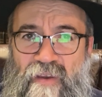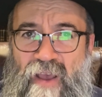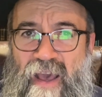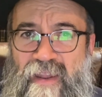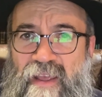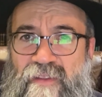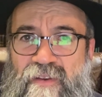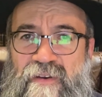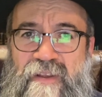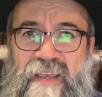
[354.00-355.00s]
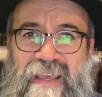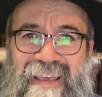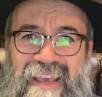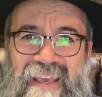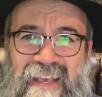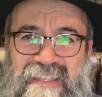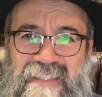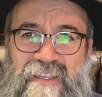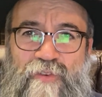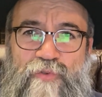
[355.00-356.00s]
Another
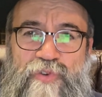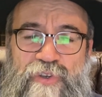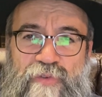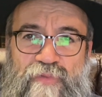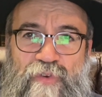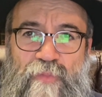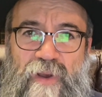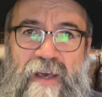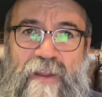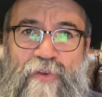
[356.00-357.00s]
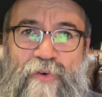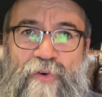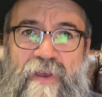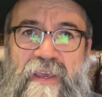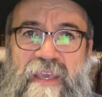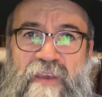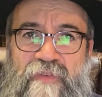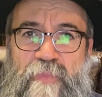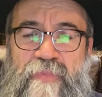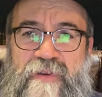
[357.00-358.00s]
exclusion from Chalah, if
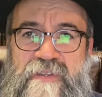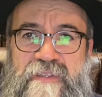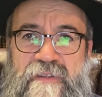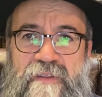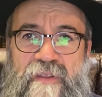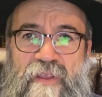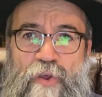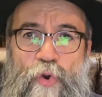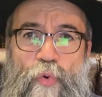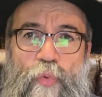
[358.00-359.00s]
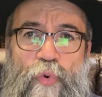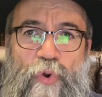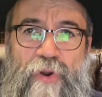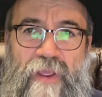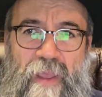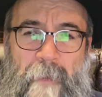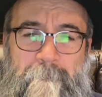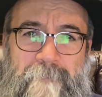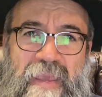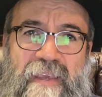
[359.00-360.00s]
a person were
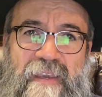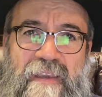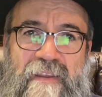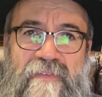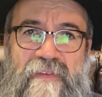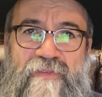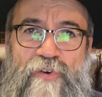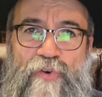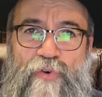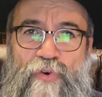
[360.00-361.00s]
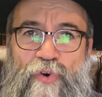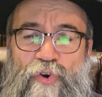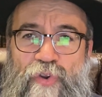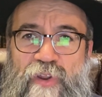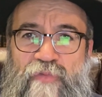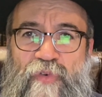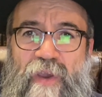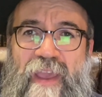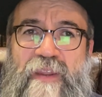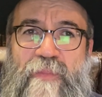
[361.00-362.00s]
making the dough only for
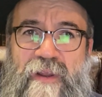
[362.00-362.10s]
animal